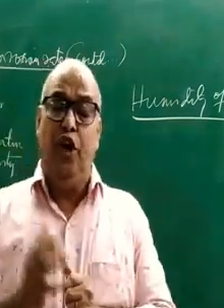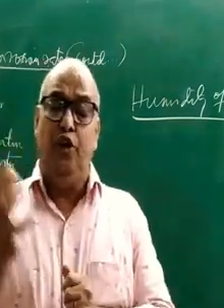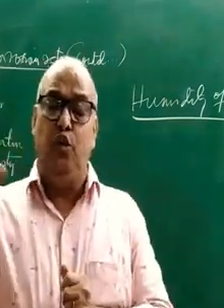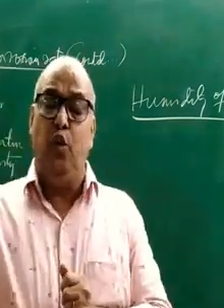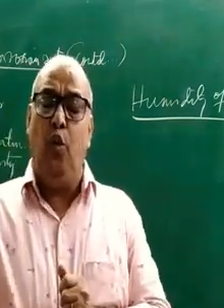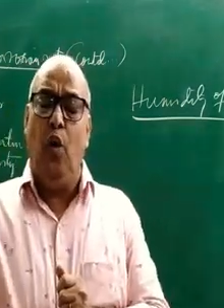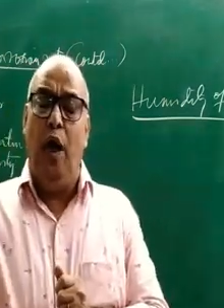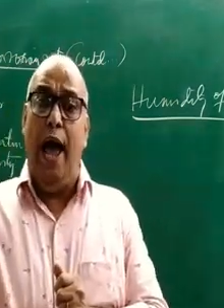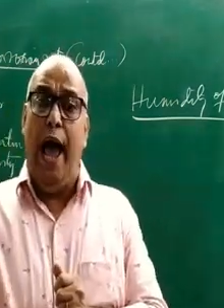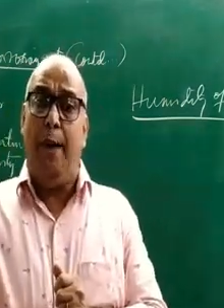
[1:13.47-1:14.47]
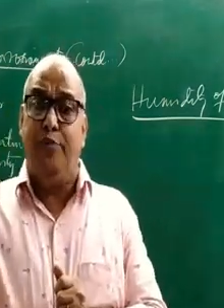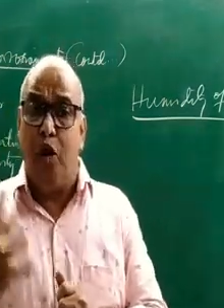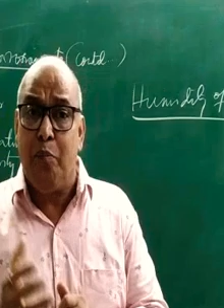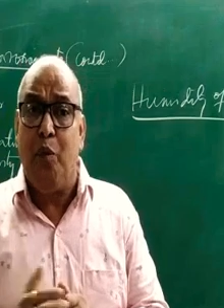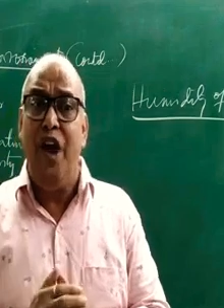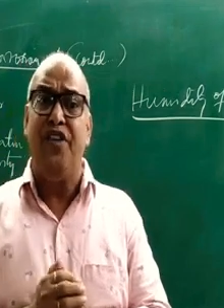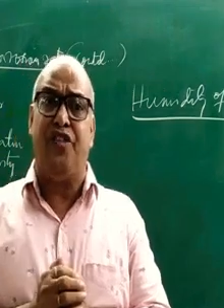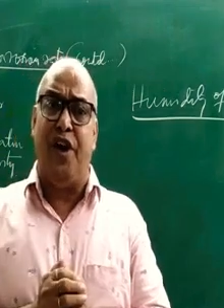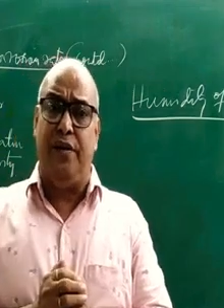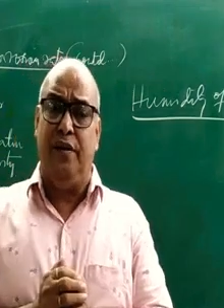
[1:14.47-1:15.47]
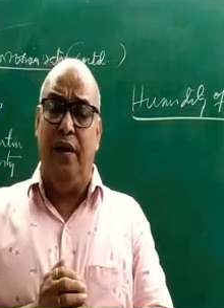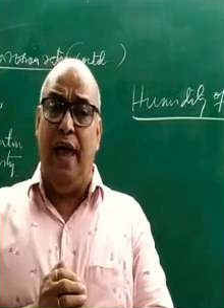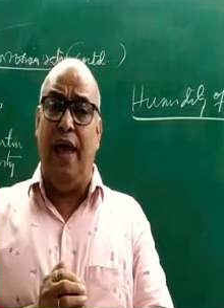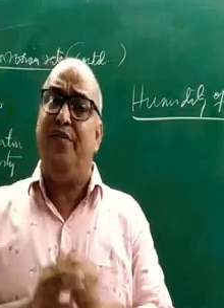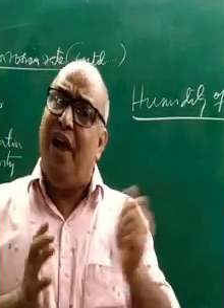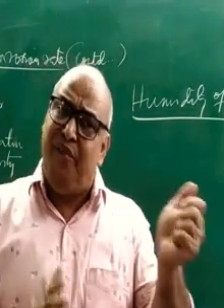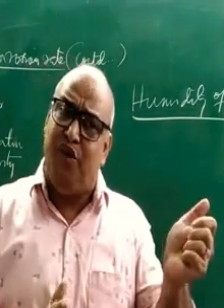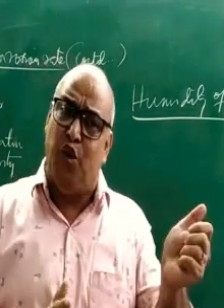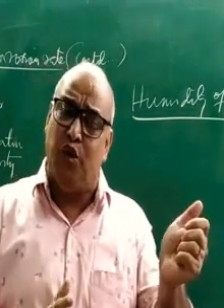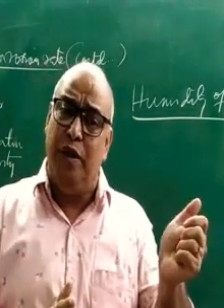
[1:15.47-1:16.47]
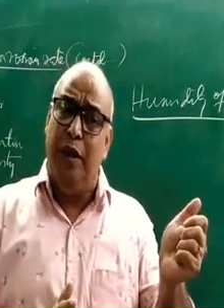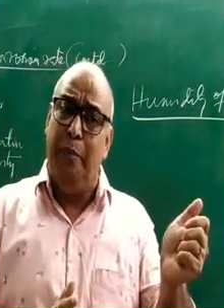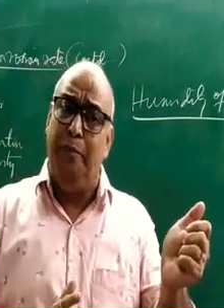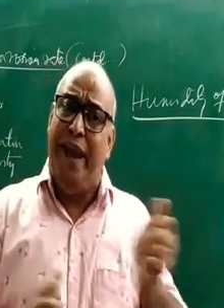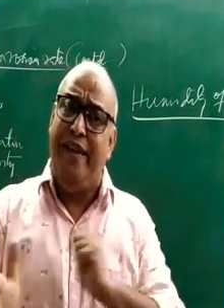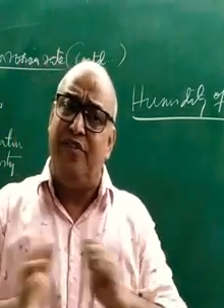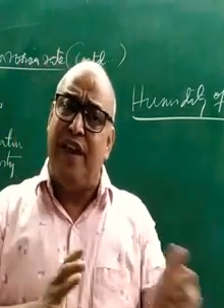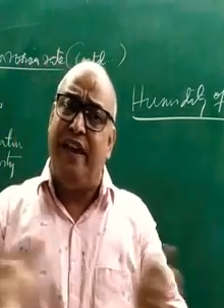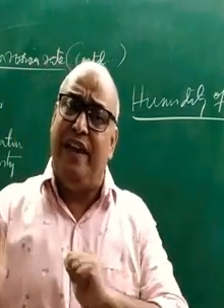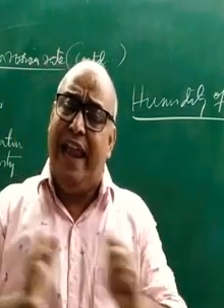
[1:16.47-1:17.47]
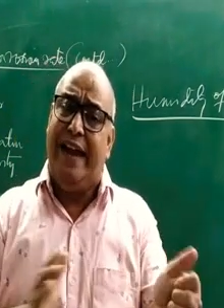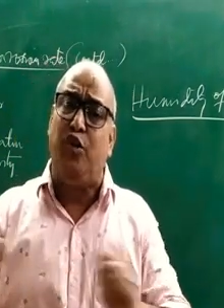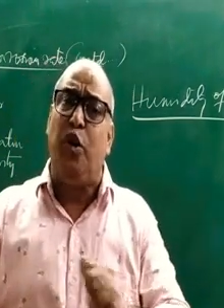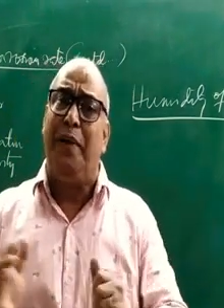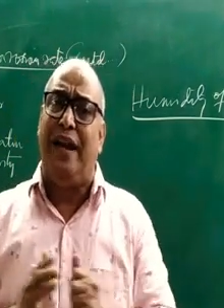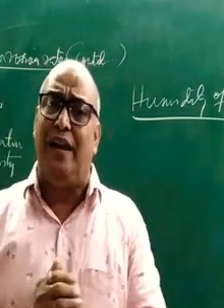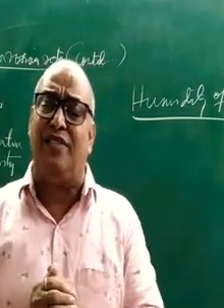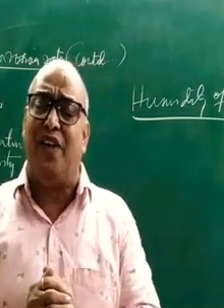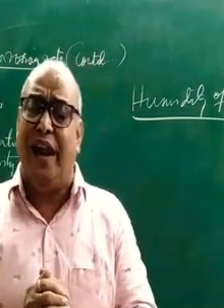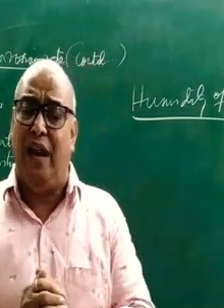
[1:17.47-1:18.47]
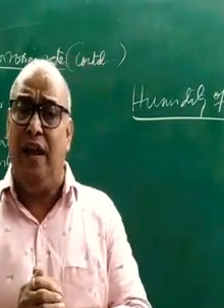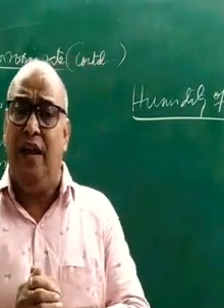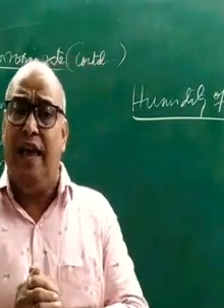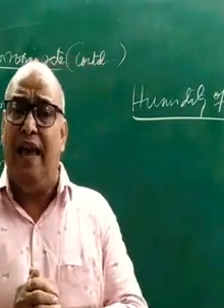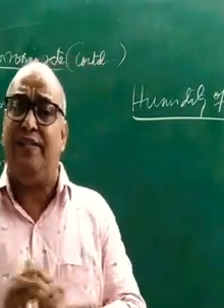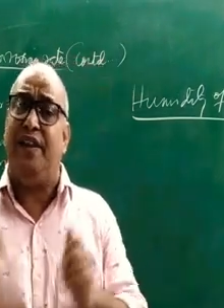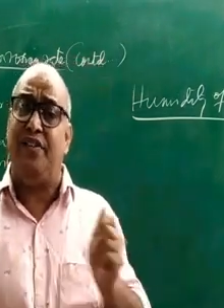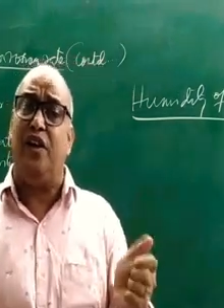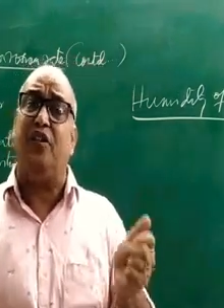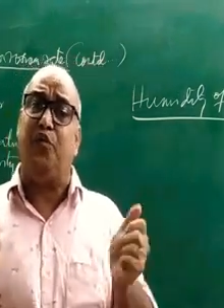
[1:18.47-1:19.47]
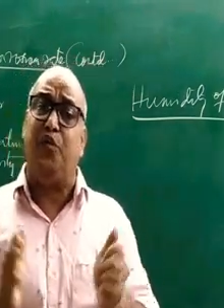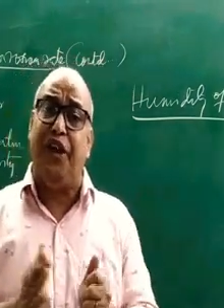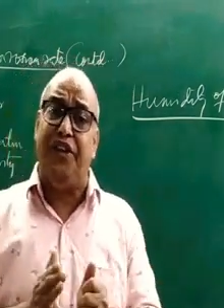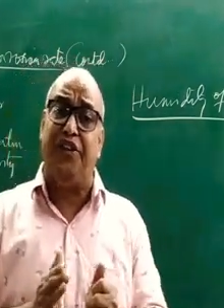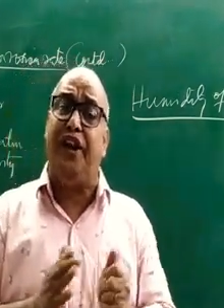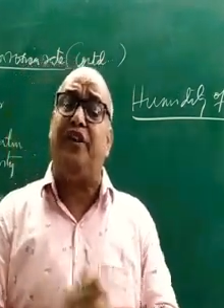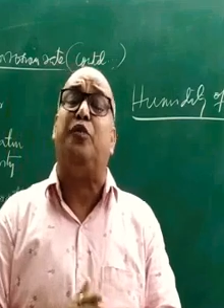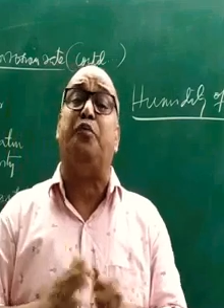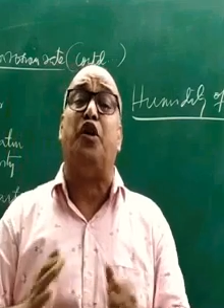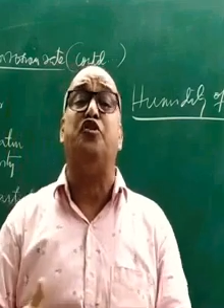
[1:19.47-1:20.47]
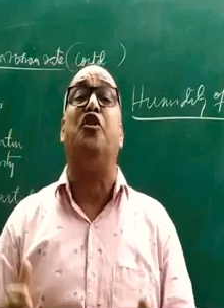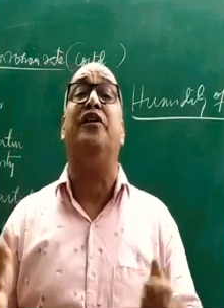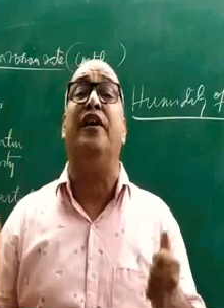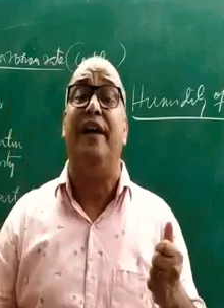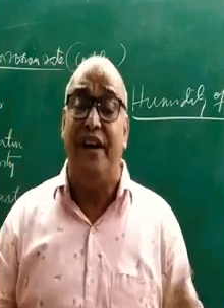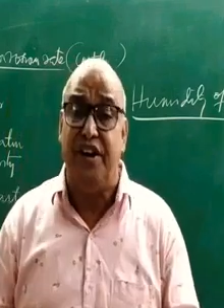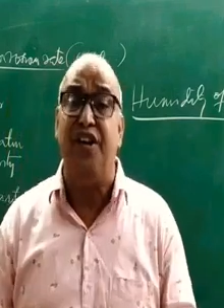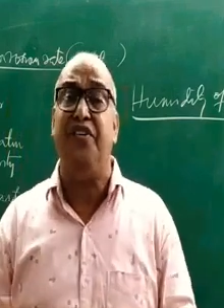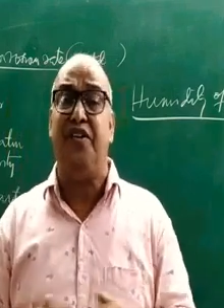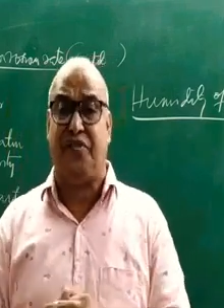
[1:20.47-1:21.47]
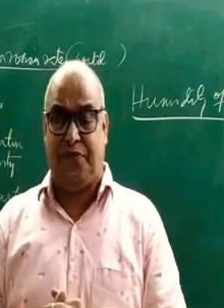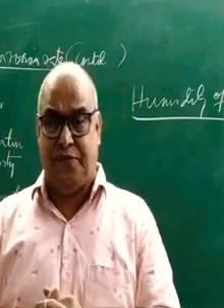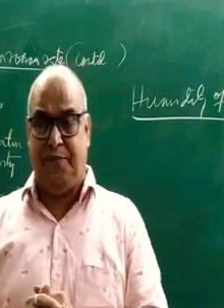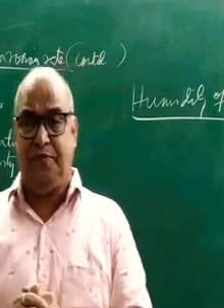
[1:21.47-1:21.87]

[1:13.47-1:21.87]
to absorb moisture and therefore makes an electrochemical cell, as a result of which rate of corrosion increases.